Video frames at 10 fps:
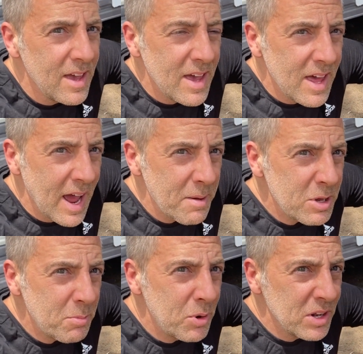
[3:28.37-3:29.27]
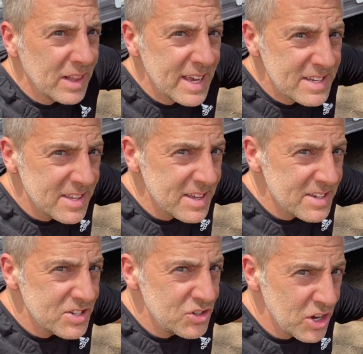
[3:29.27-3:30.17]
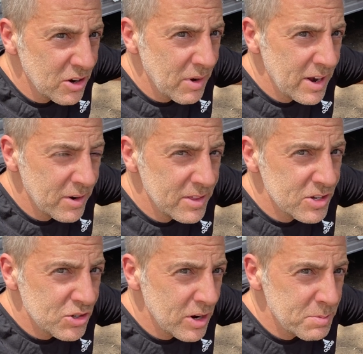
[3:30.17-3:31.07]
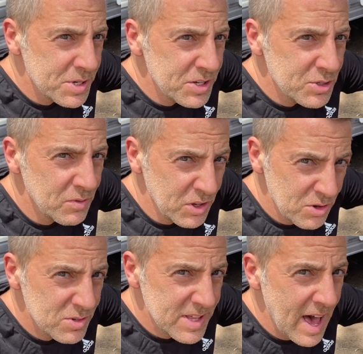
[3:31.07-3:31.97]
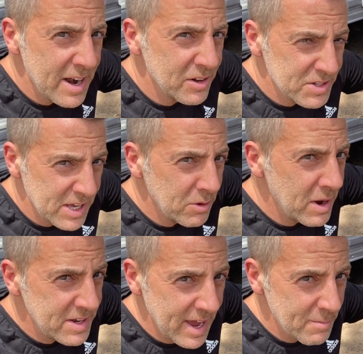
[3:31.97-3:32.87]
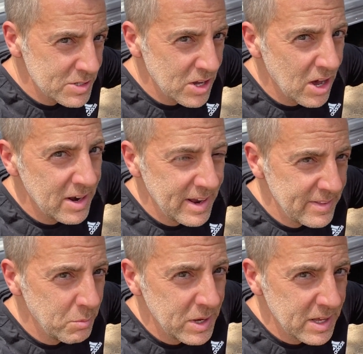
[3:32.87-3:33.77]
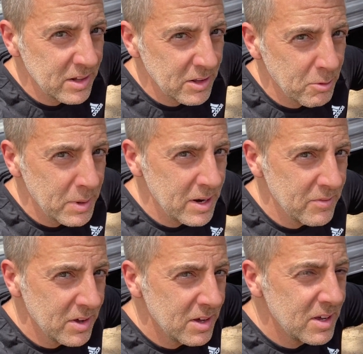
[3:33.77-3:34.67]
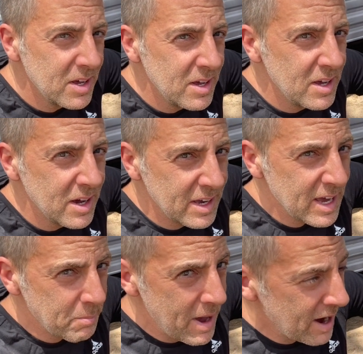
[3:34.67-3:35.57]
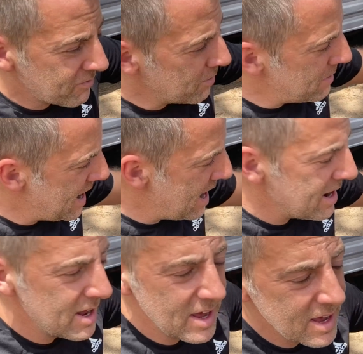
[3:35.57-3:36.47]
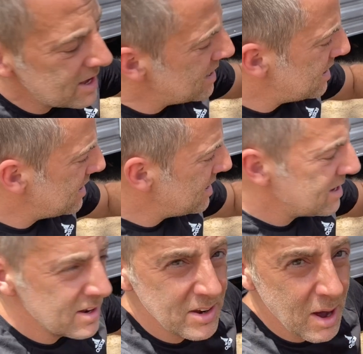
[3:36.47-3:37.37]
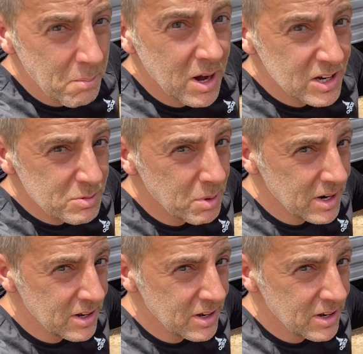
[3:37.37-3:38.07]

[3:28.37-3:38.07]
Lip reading: I am going to put a link to this generator in the description. So if you use that, it'll take you right to Amazon, and then we get a little bit of a kickback from that. Not much, but